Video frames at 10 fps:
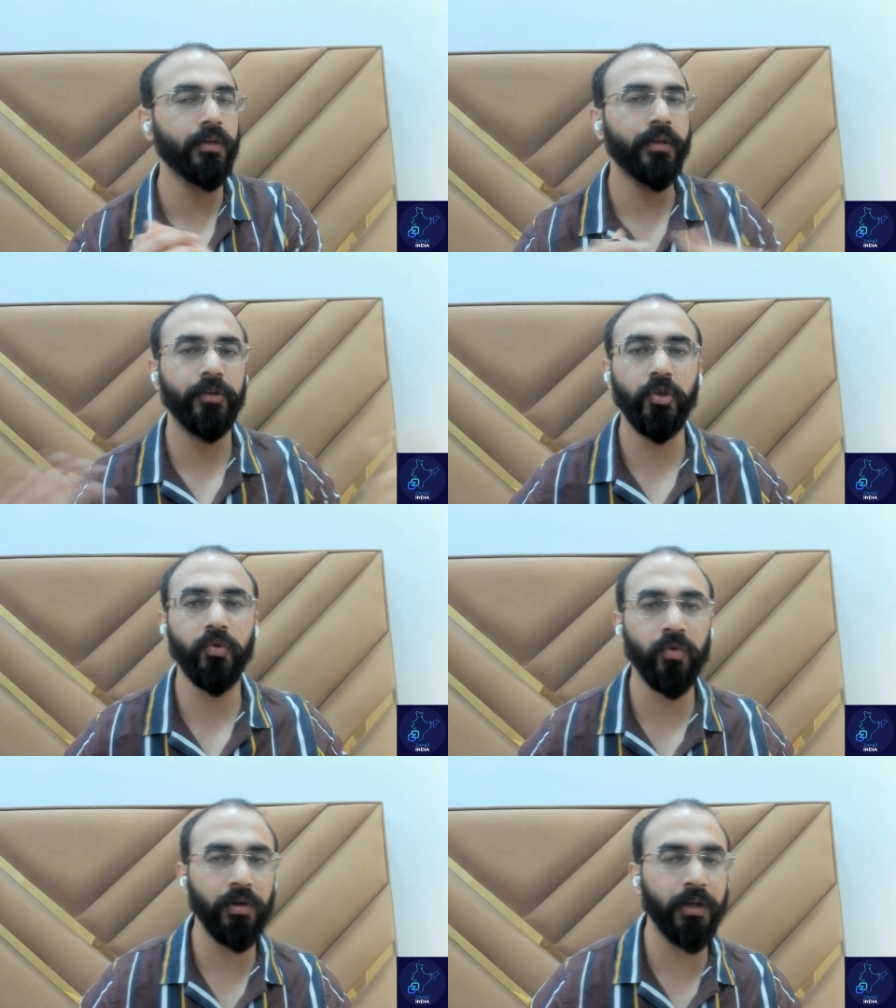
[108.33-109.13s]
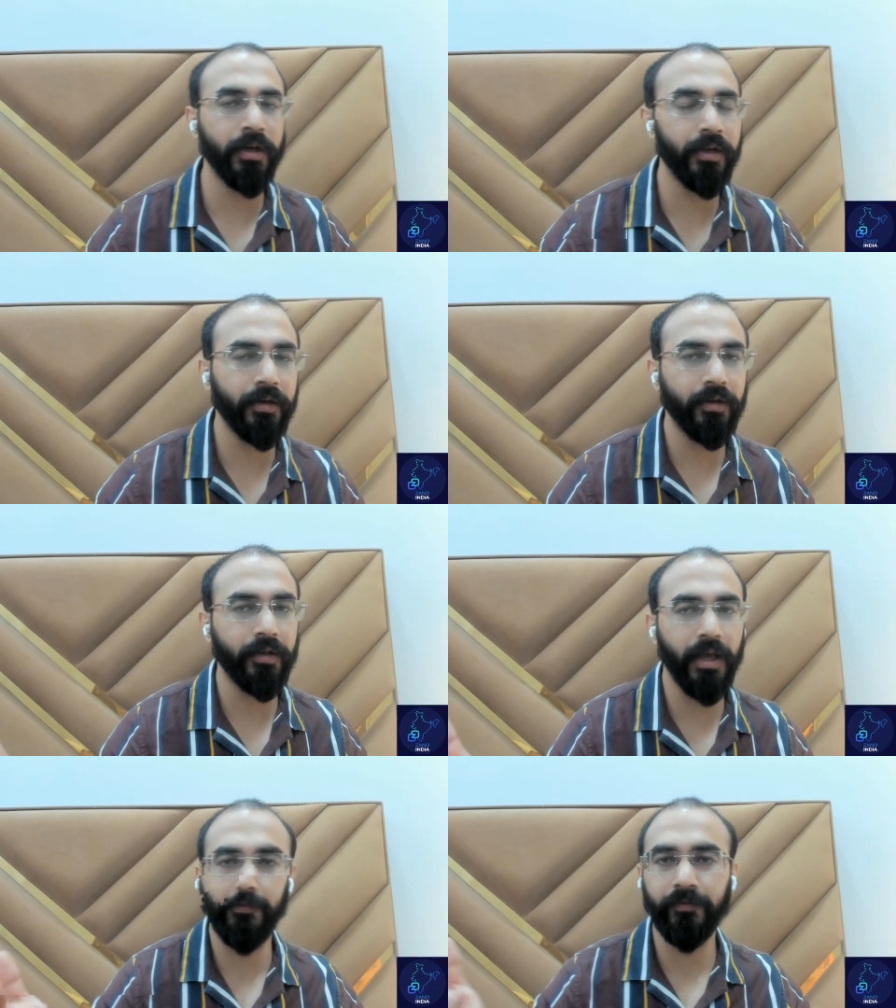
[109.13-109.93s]
You all
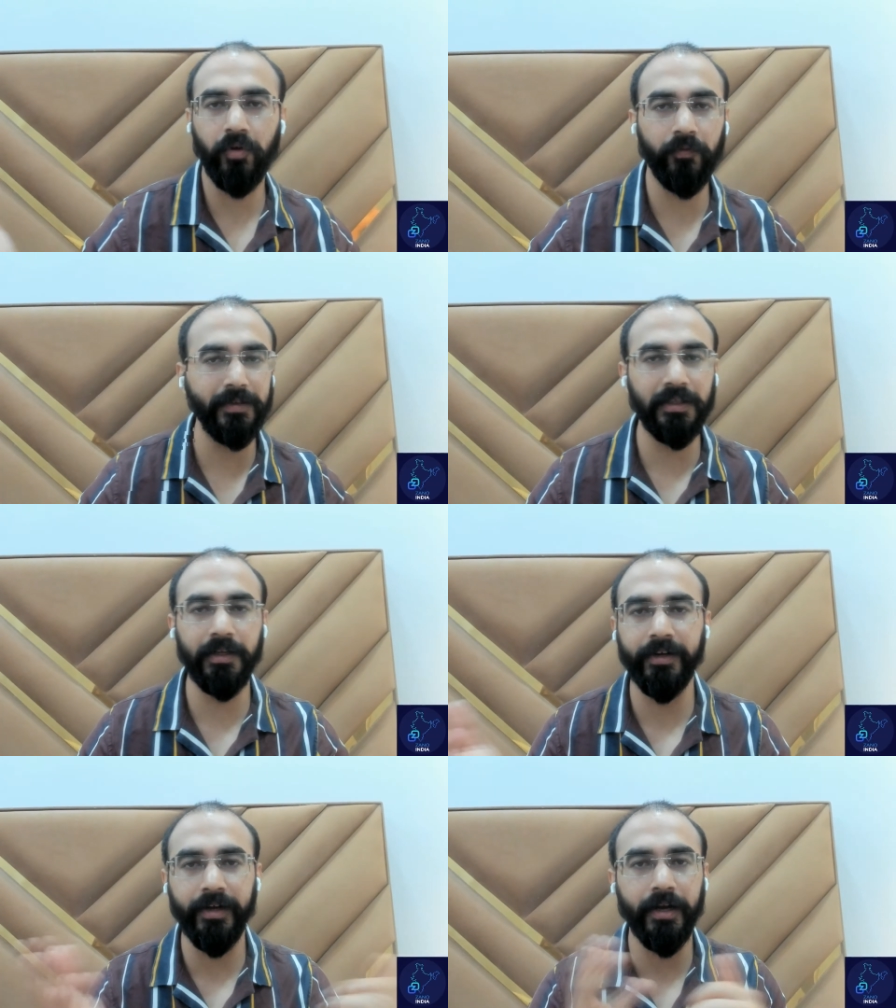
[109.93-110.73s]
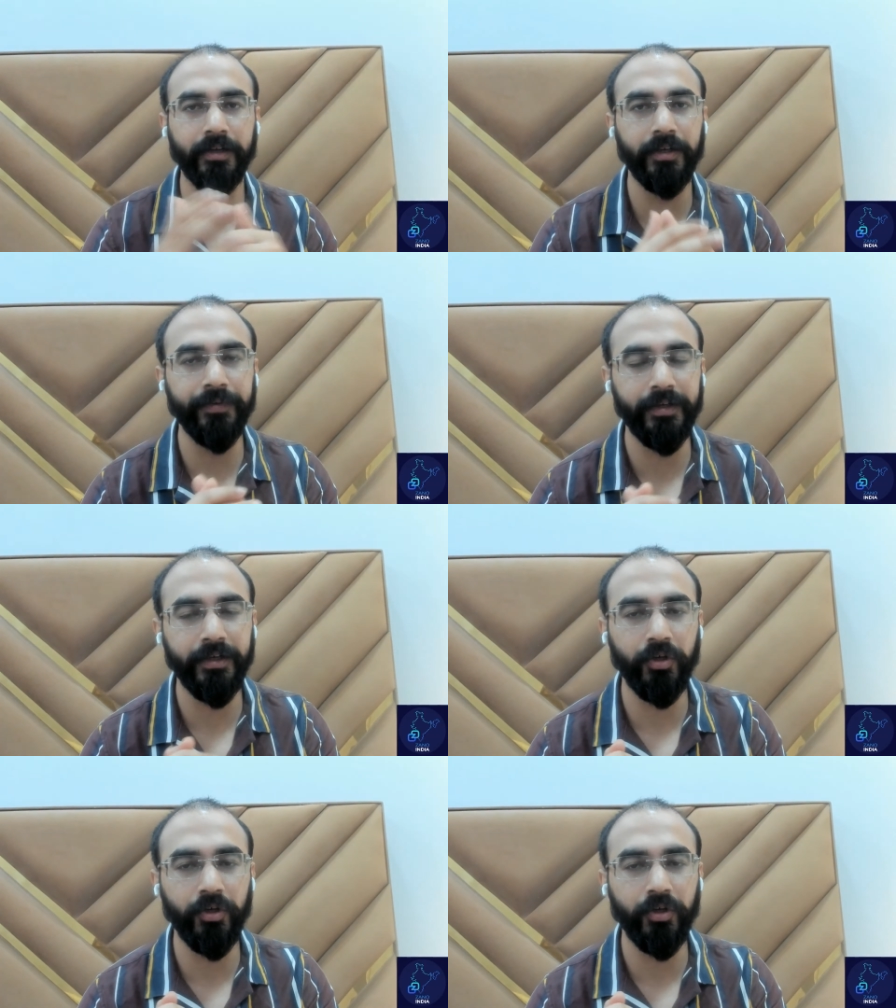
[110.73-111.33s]
have obviously interacted with it.